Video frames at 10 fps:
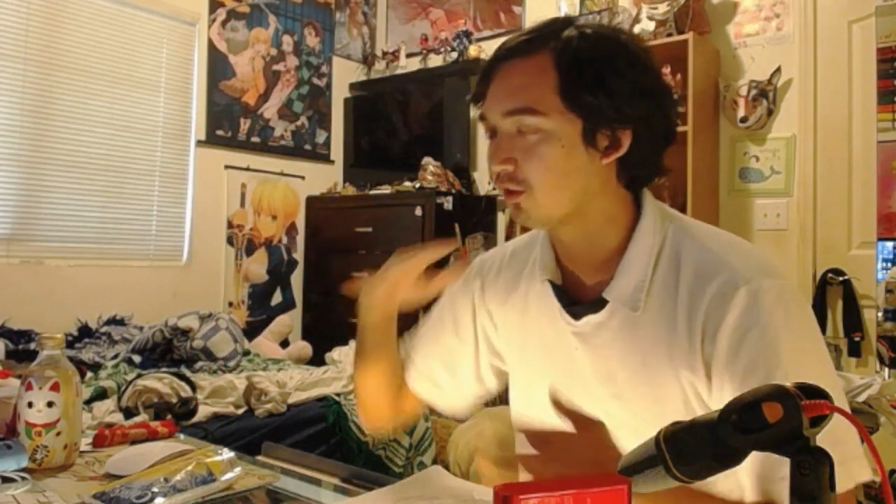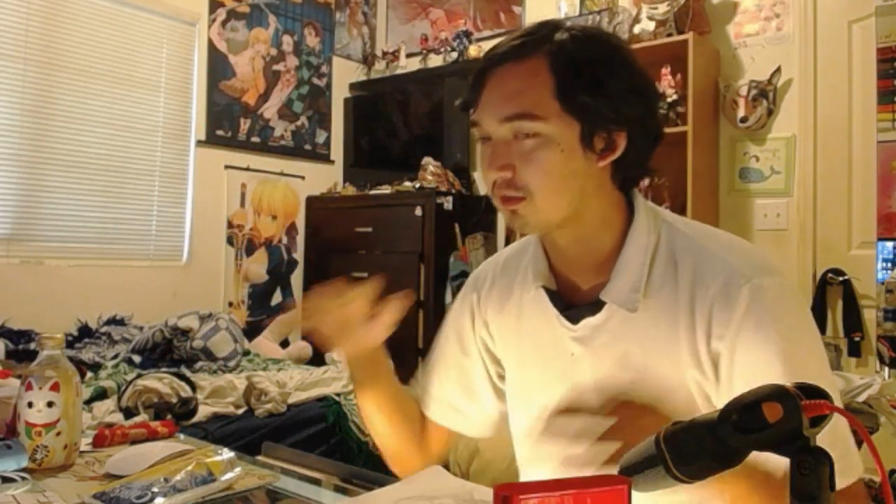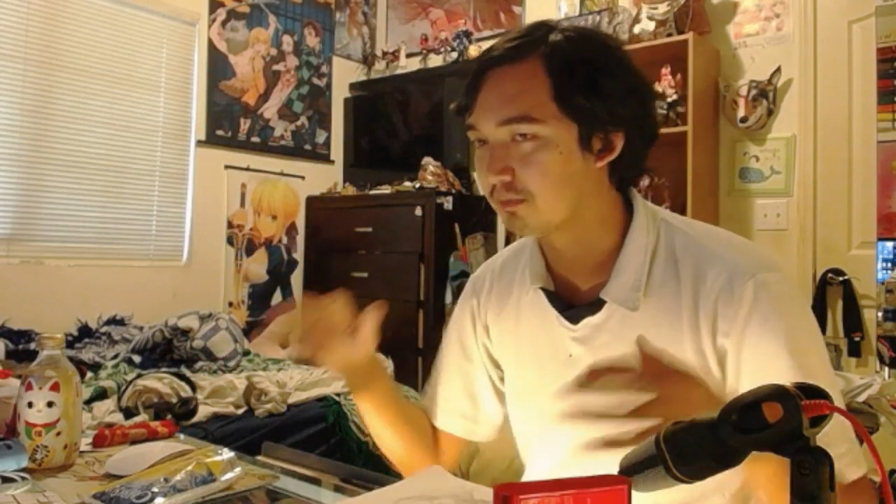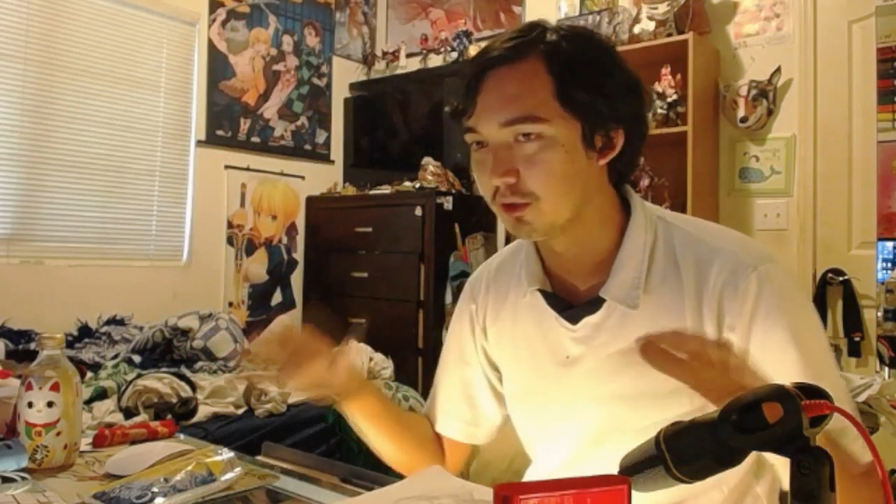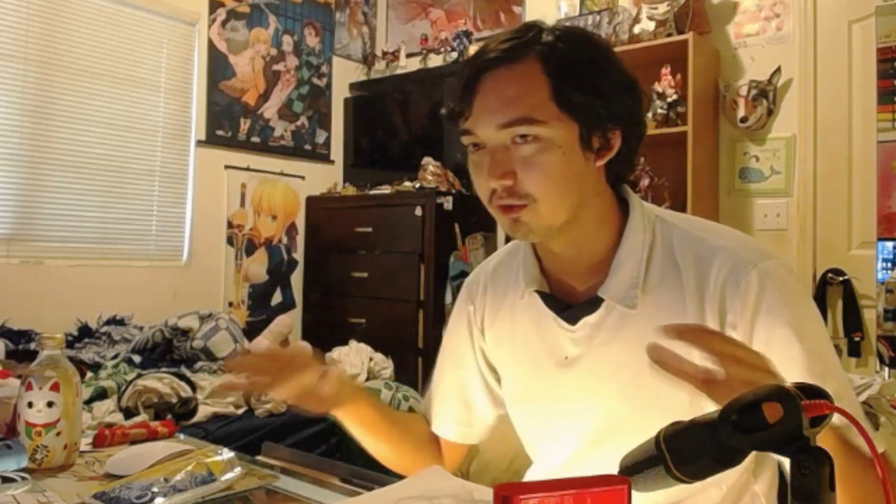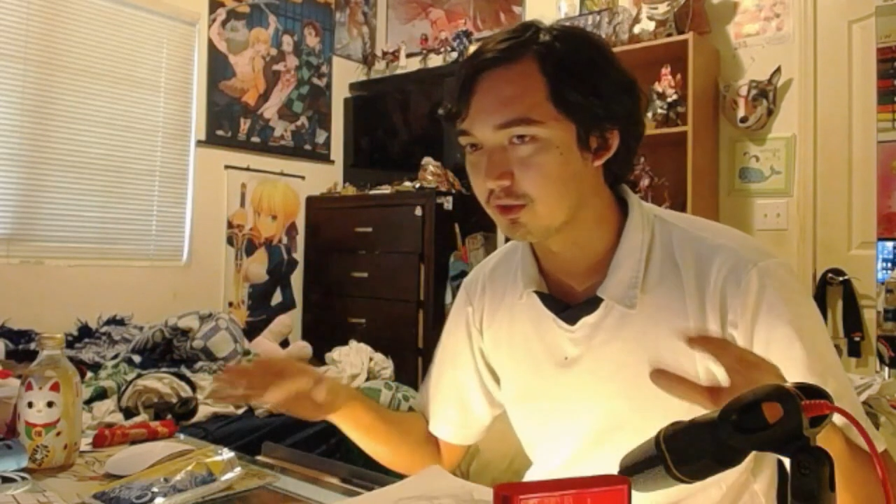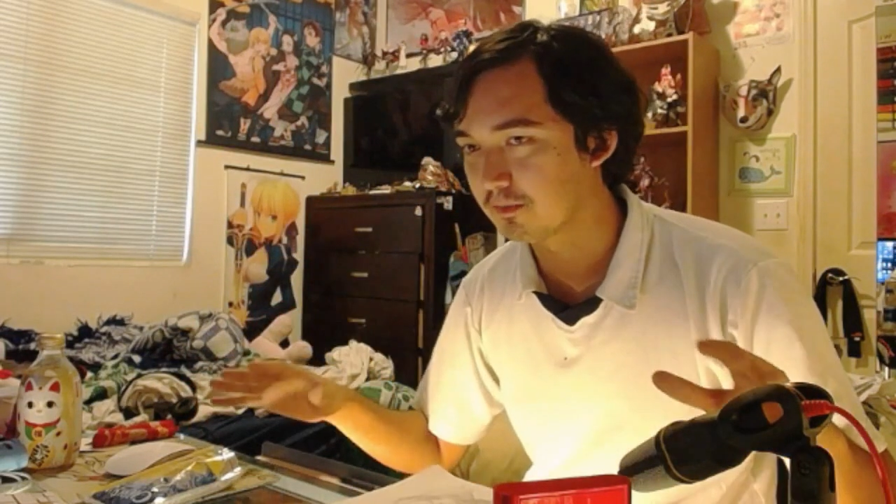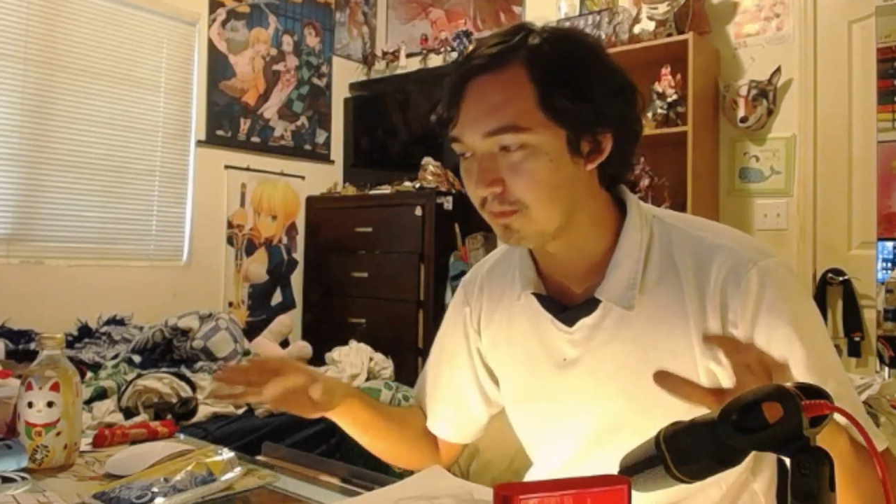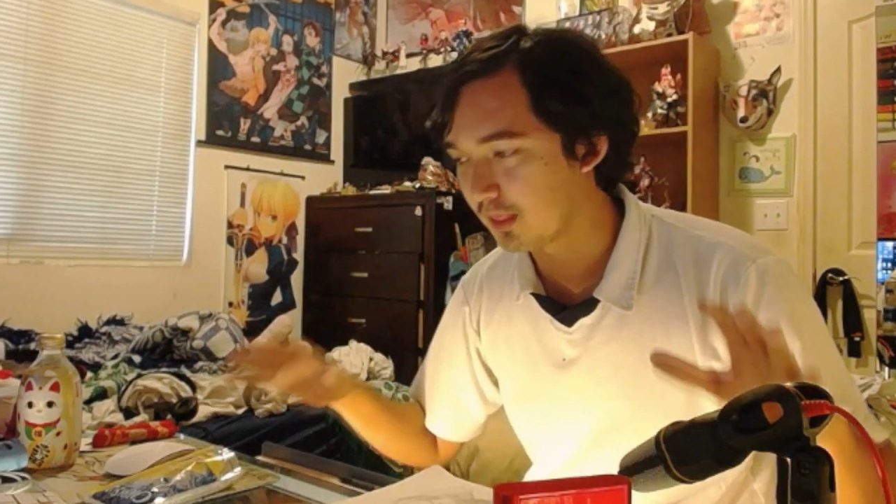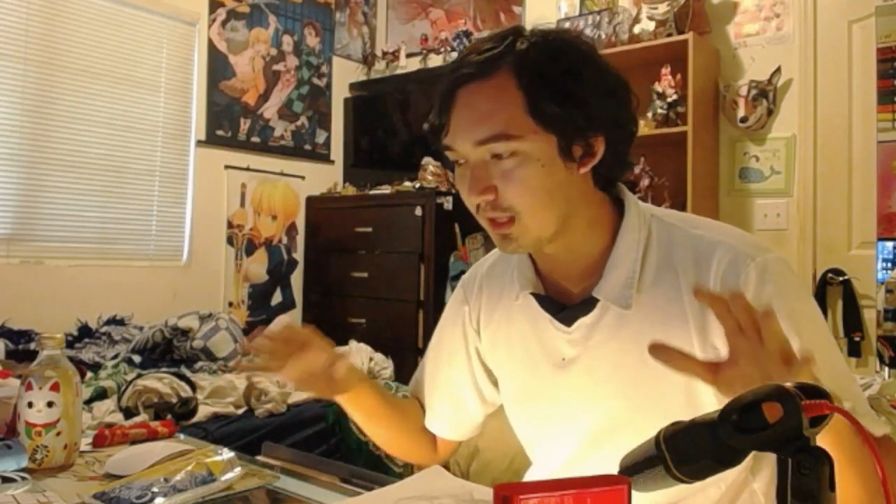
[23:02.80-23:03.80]
Blue is
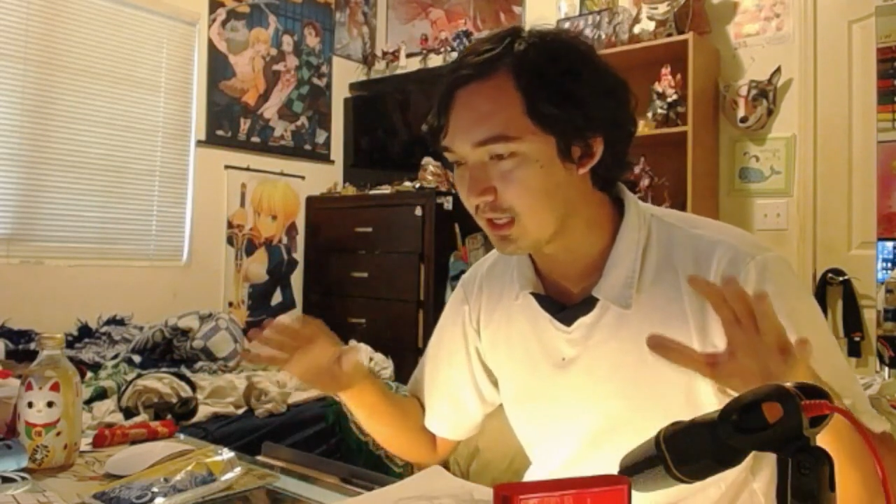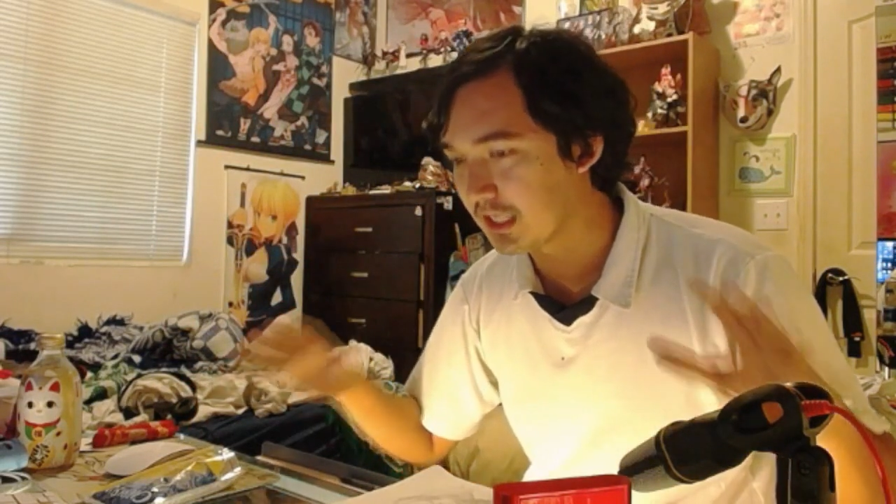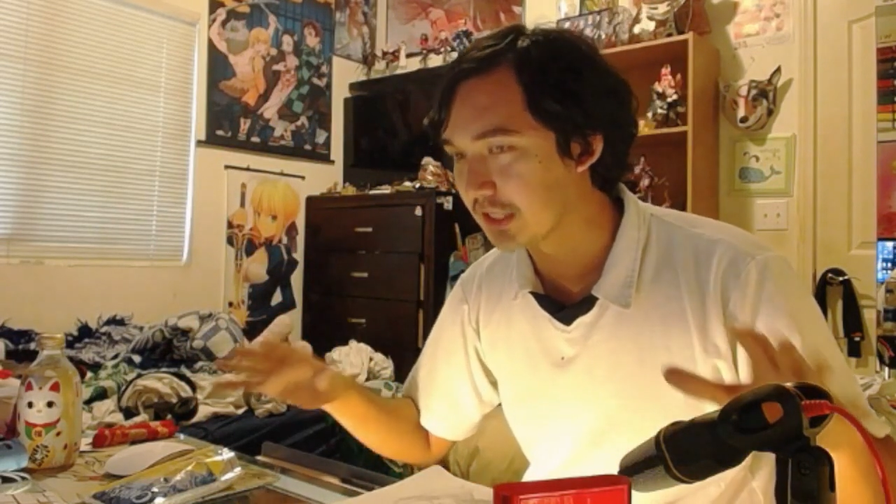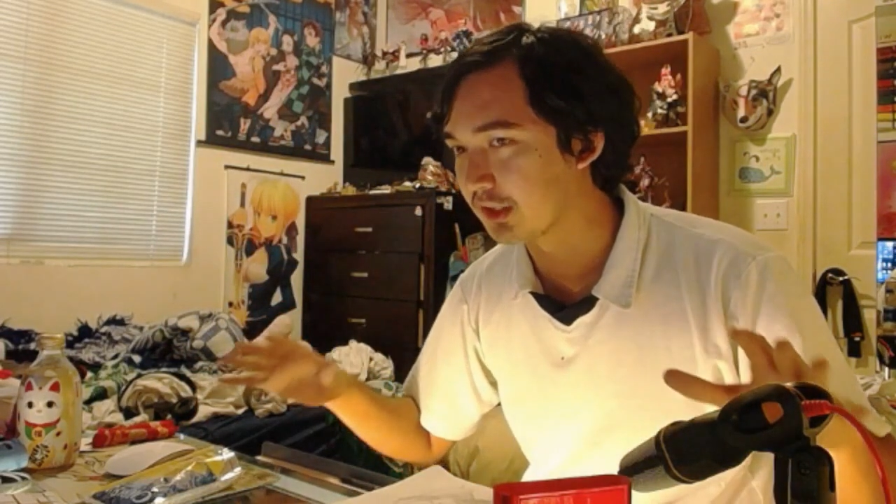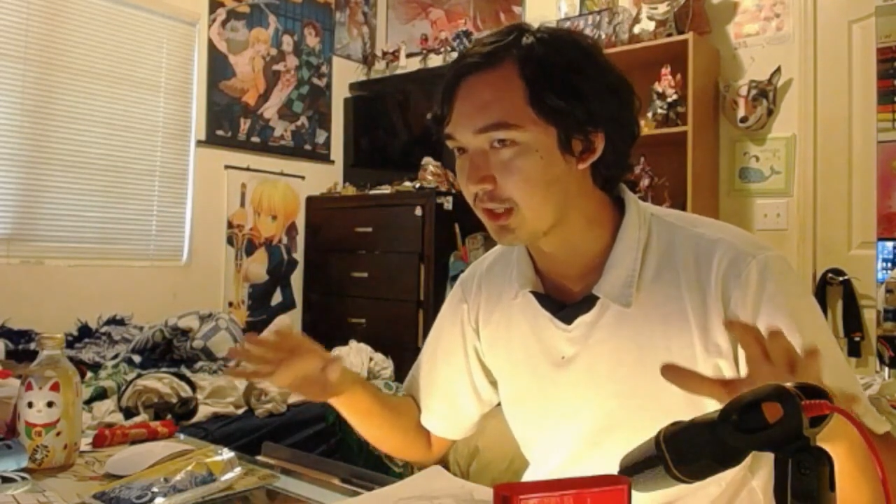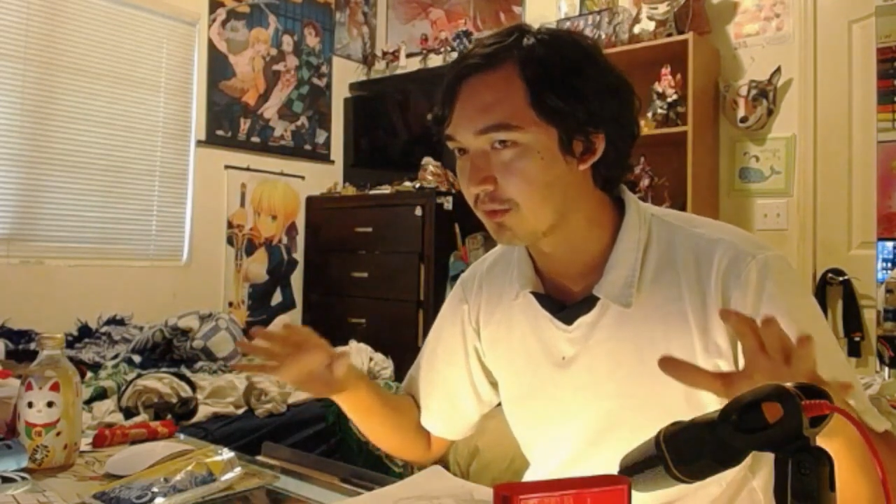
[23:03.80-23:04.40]
easily